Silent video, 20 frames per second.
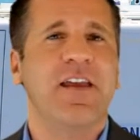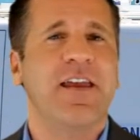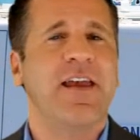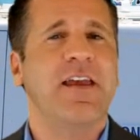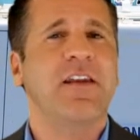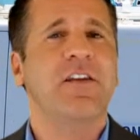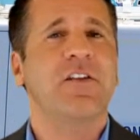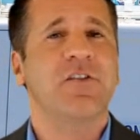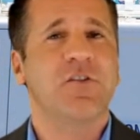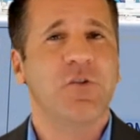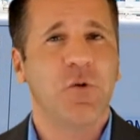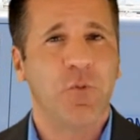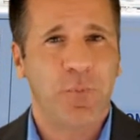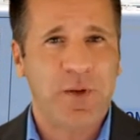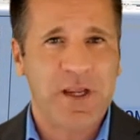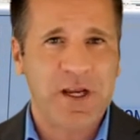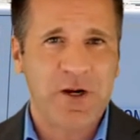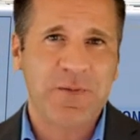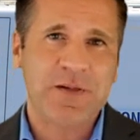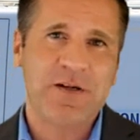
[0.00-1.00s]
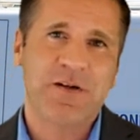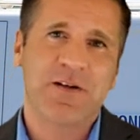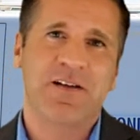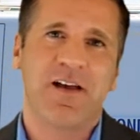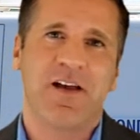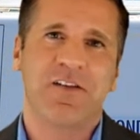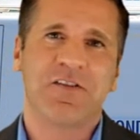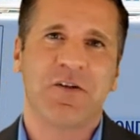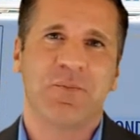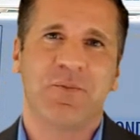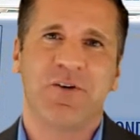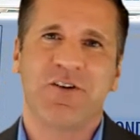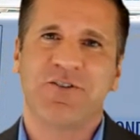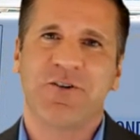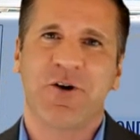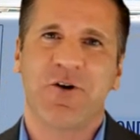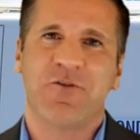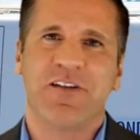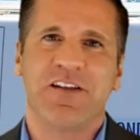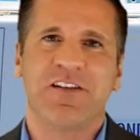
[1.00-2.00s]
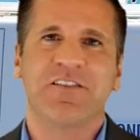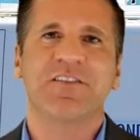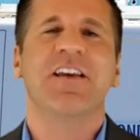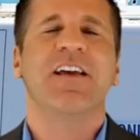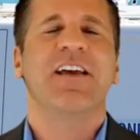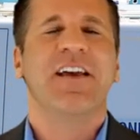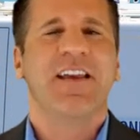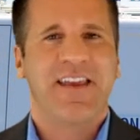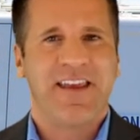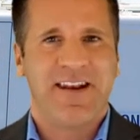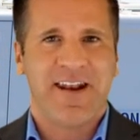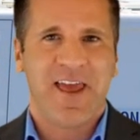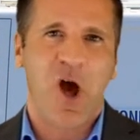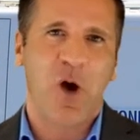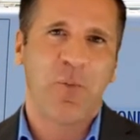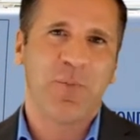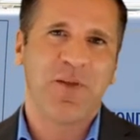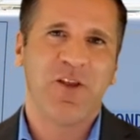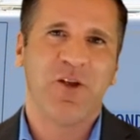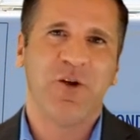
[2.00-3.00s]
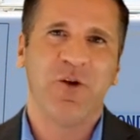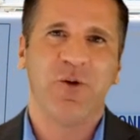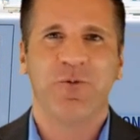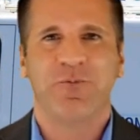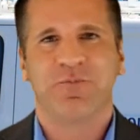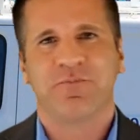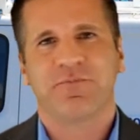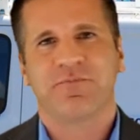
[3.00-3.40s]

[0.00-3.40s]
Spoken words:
and superior customer service can help you.